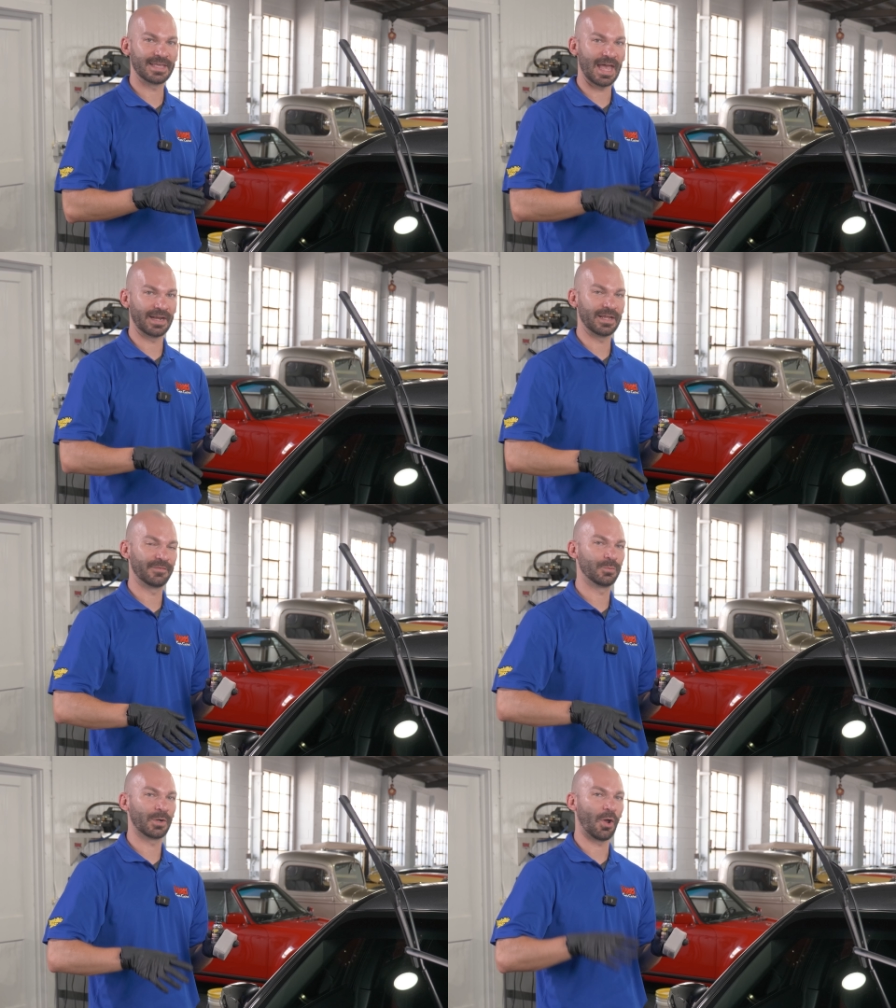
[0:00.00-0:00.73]
Again,
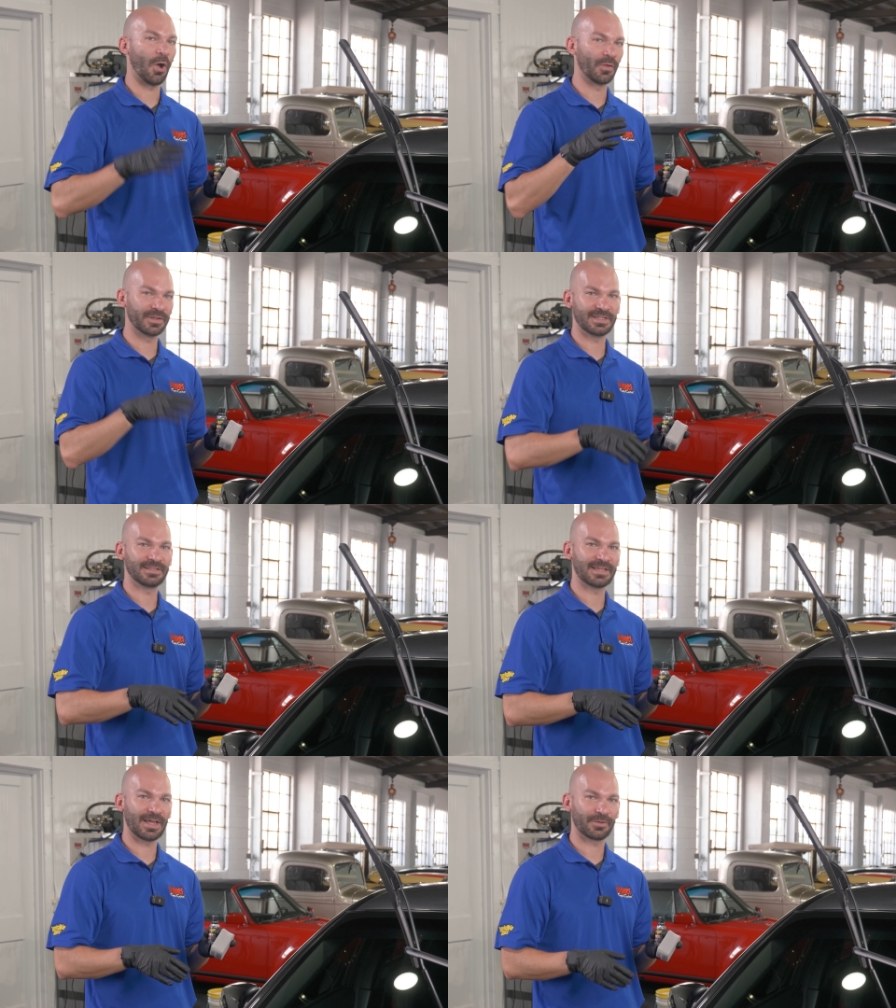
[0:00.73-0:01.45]
if you want all the
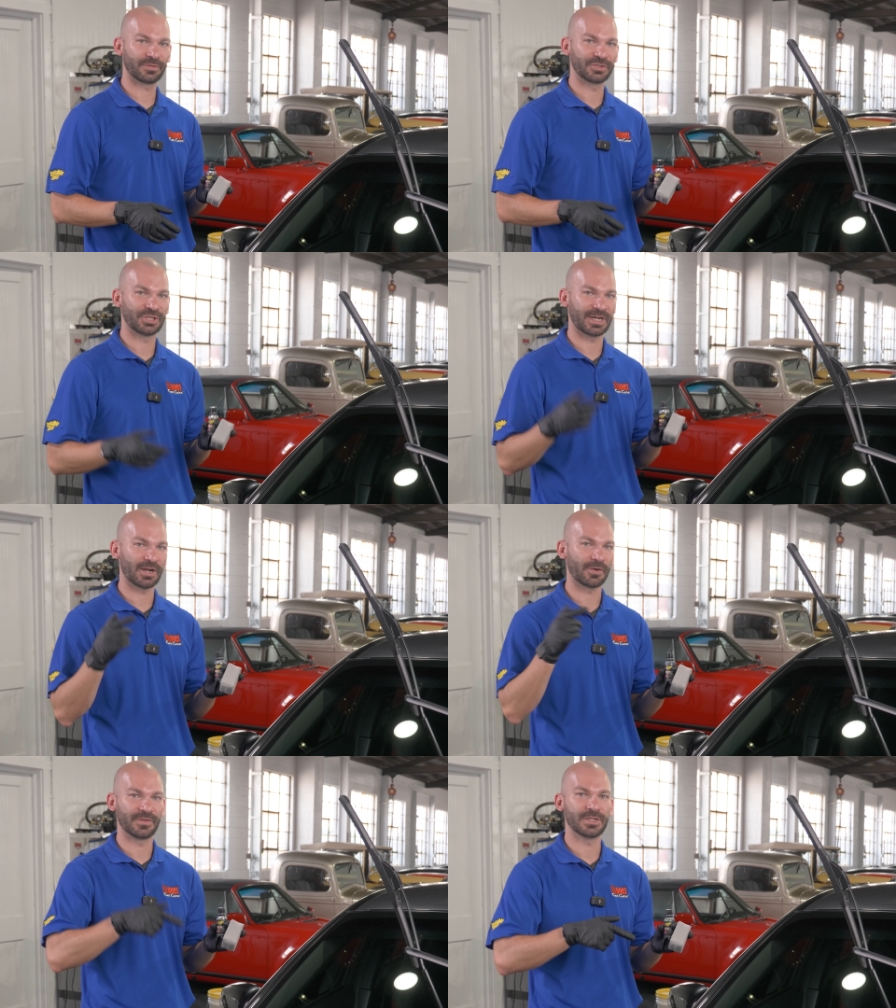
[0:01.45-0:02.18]
details, check
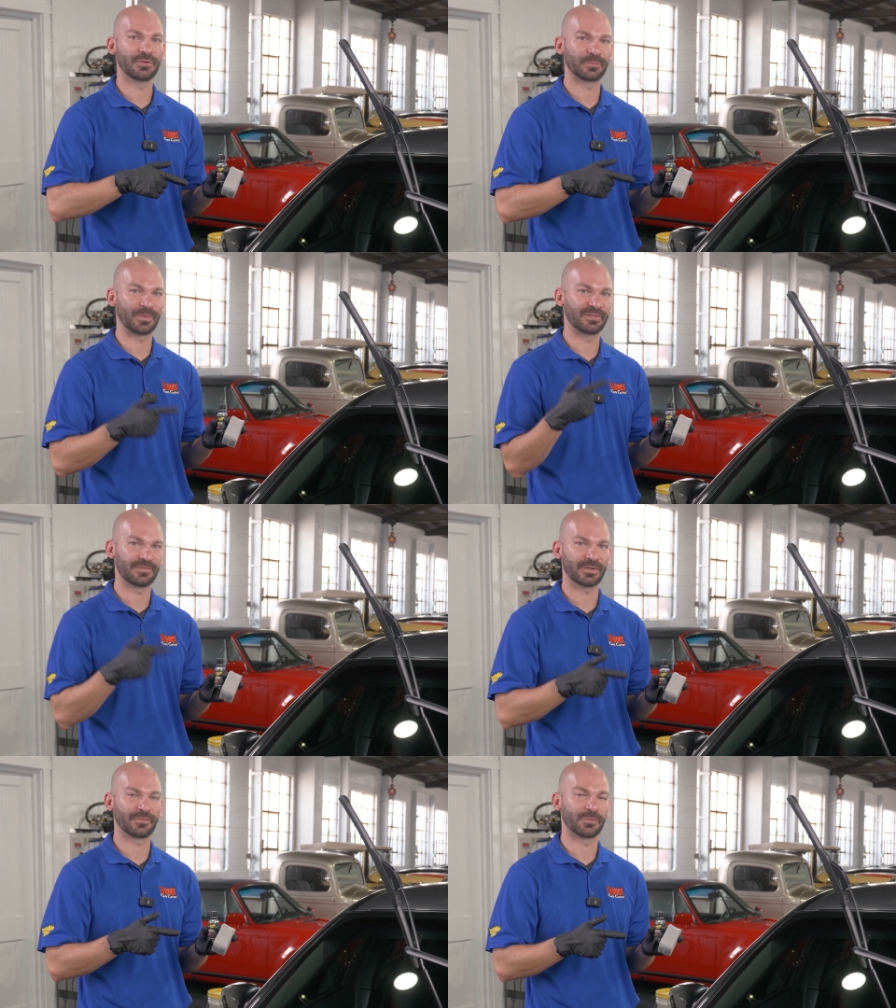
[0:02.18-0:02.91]
out our video
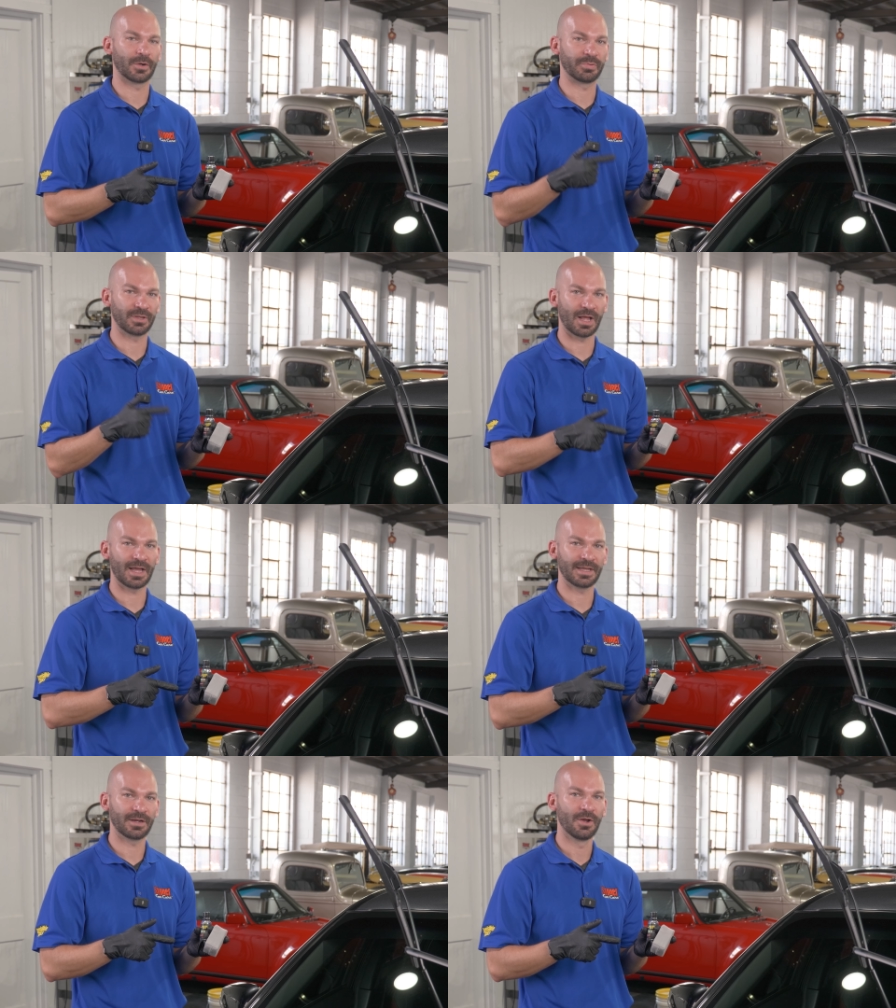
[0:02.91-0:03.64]
specific for
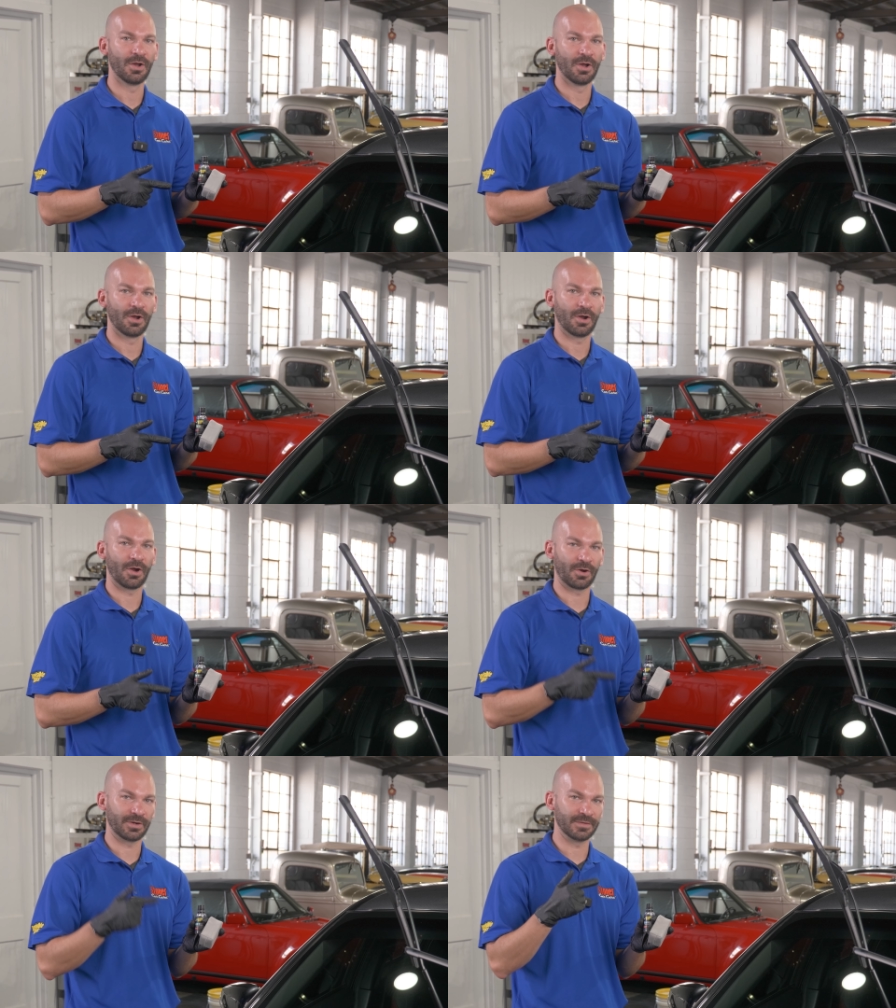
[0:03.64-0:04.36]
applying
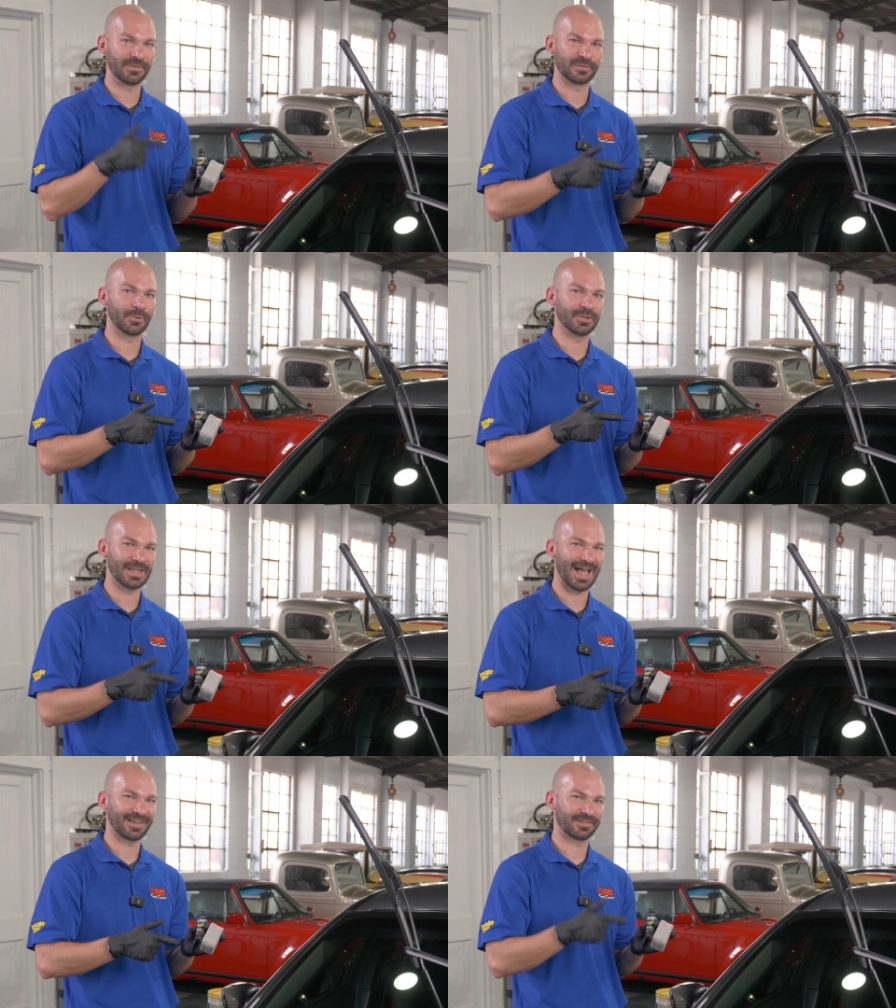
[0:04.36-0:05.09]
our Invisible
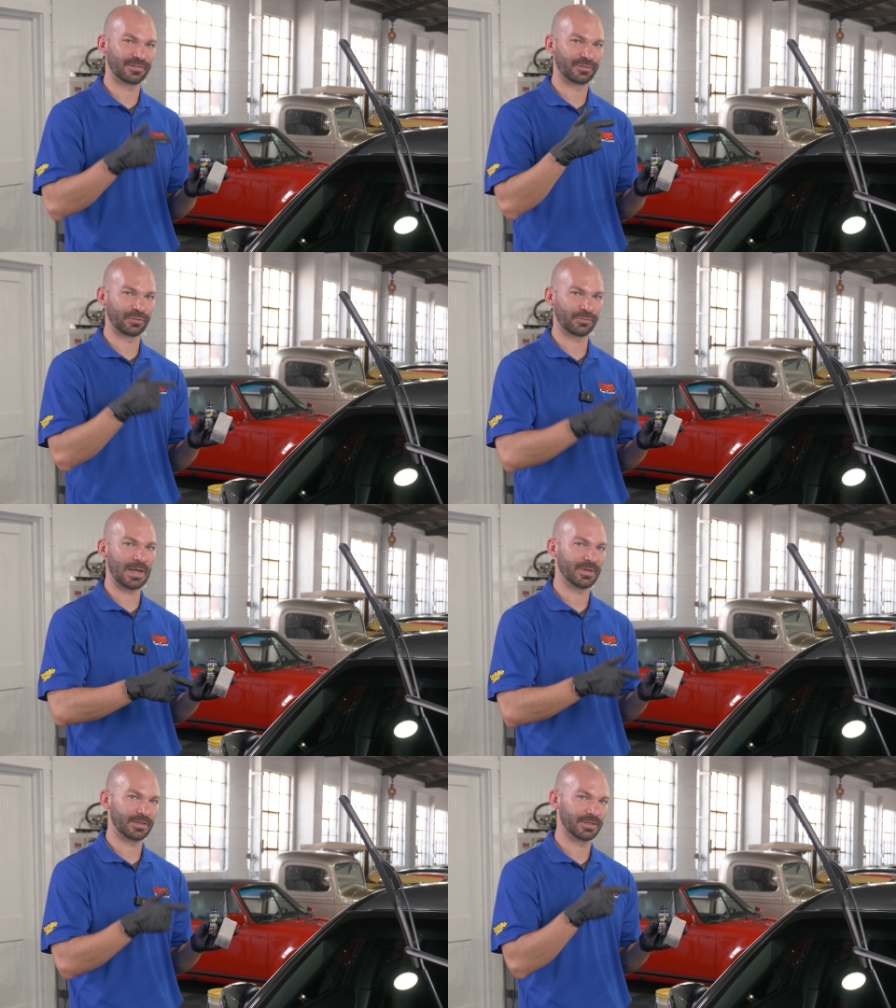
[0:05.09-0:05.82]
Glass
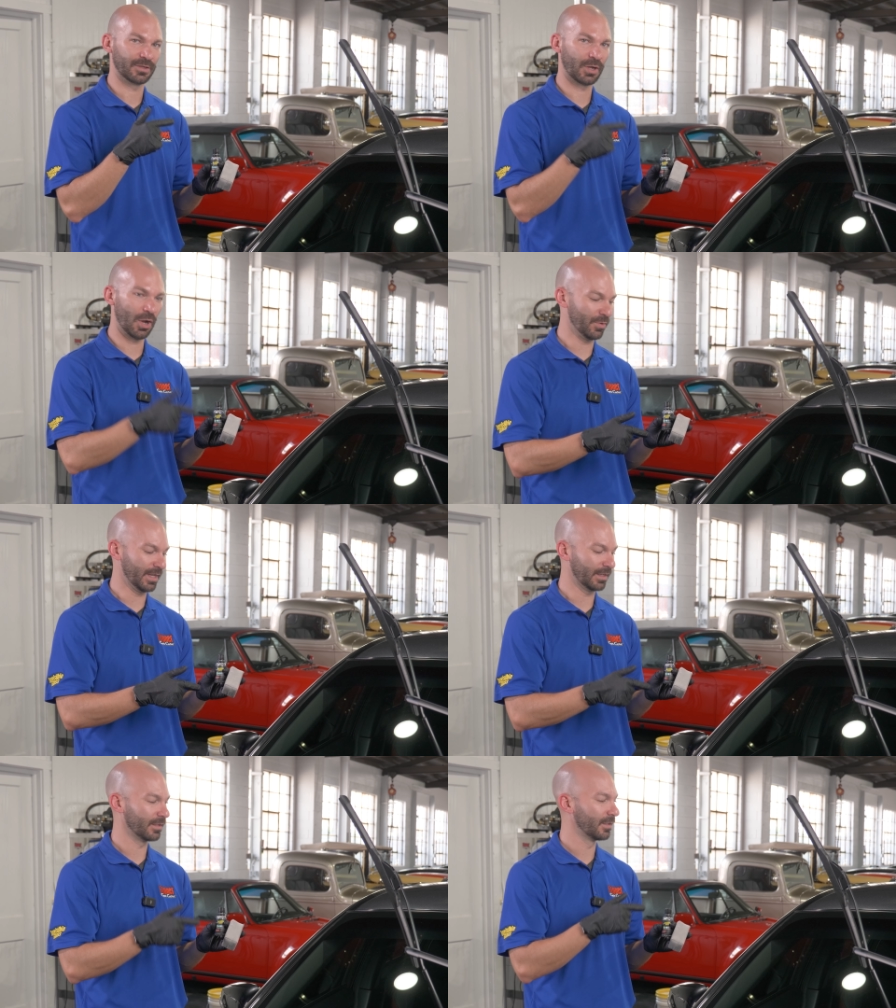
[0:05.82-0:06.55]
ceramic
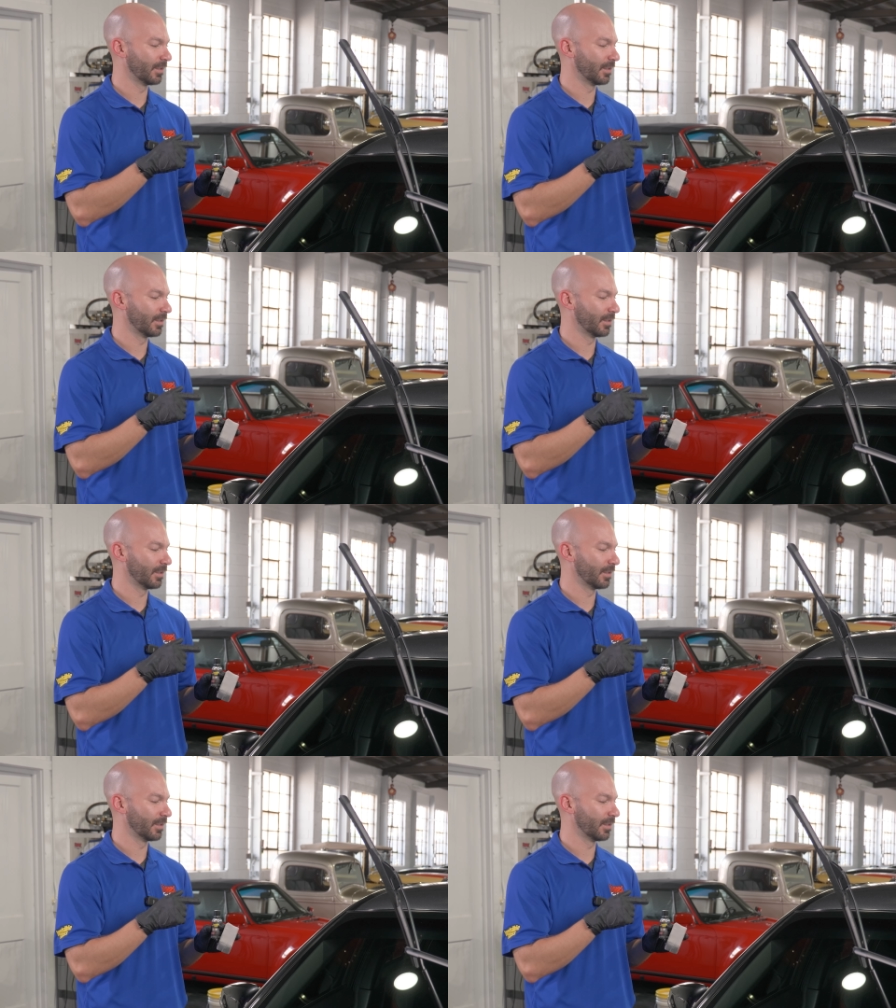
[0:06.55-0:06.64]
coating.